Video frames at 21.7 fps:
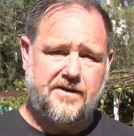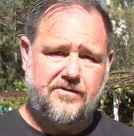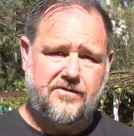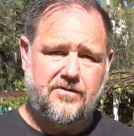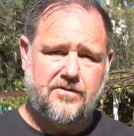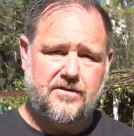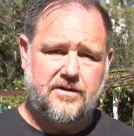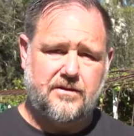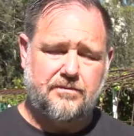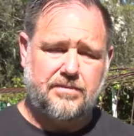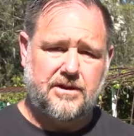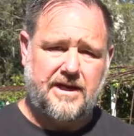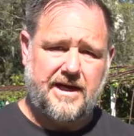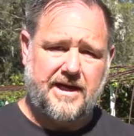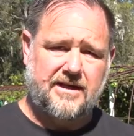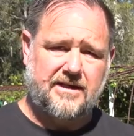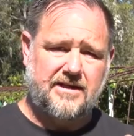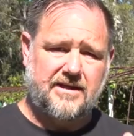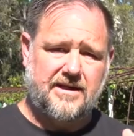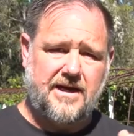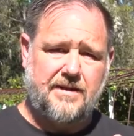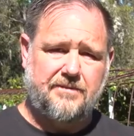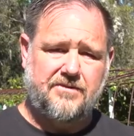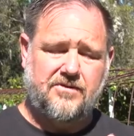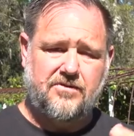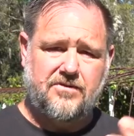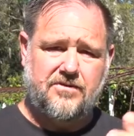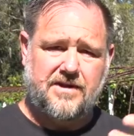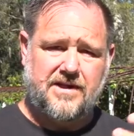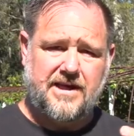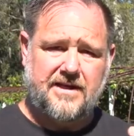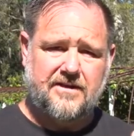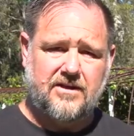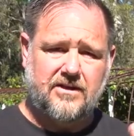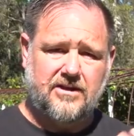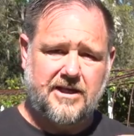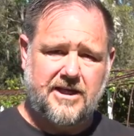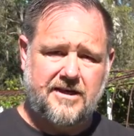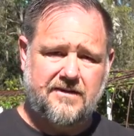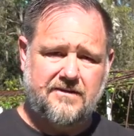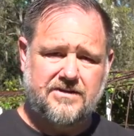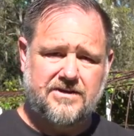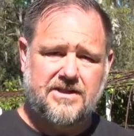through the plant and up through the other
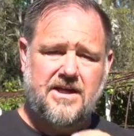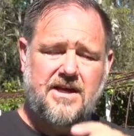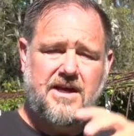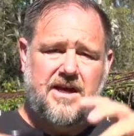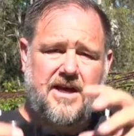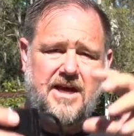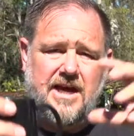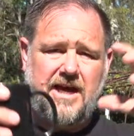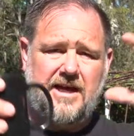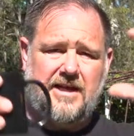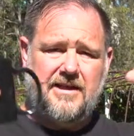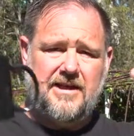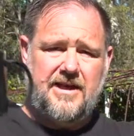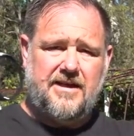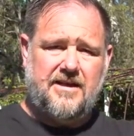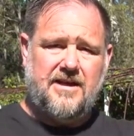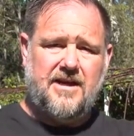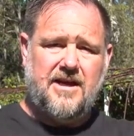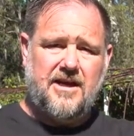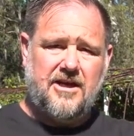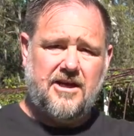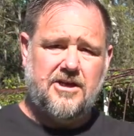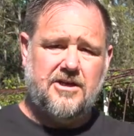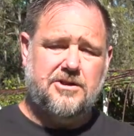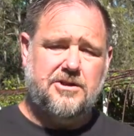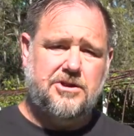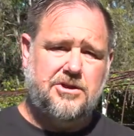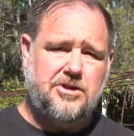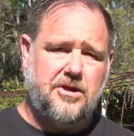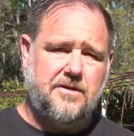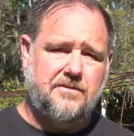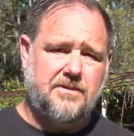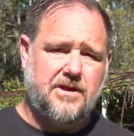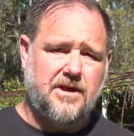leaves and then consume